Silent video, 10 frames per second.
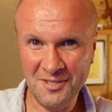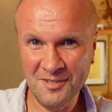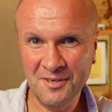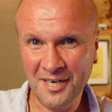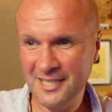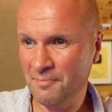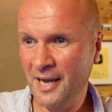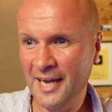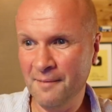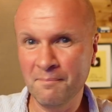you guys
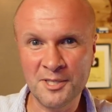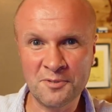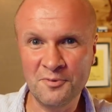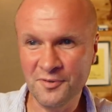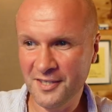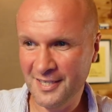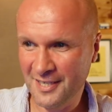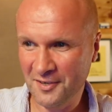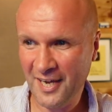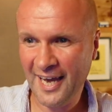pay much more than
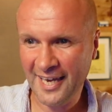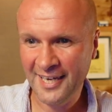the UK.